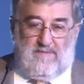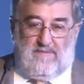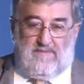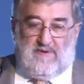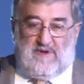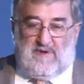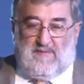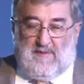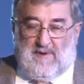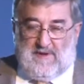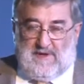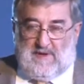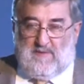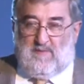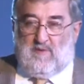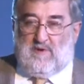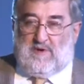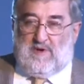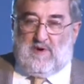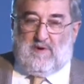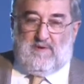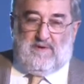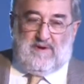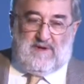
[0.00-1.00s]
responsible
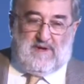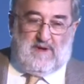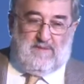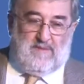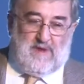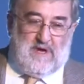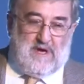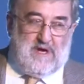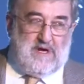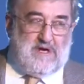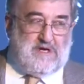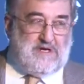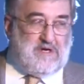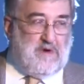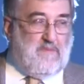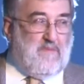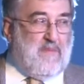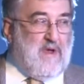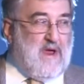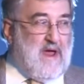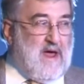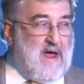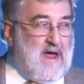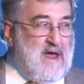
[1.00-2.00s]
tourism that you should
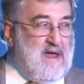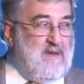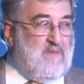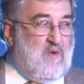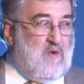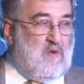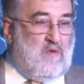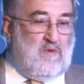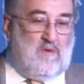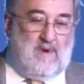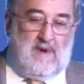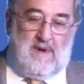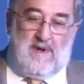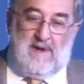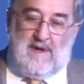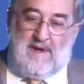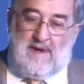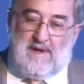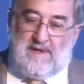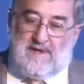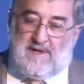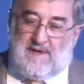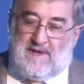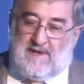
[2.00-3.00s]
be able
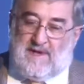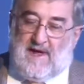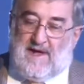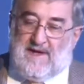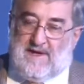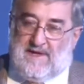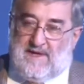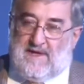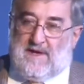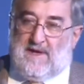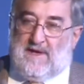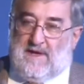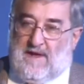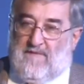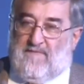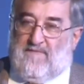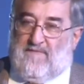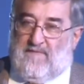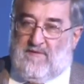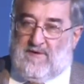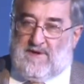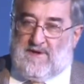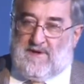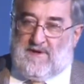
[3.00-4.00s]
to taste the
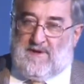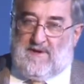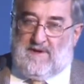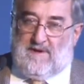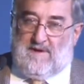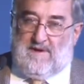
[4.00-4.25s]
difference.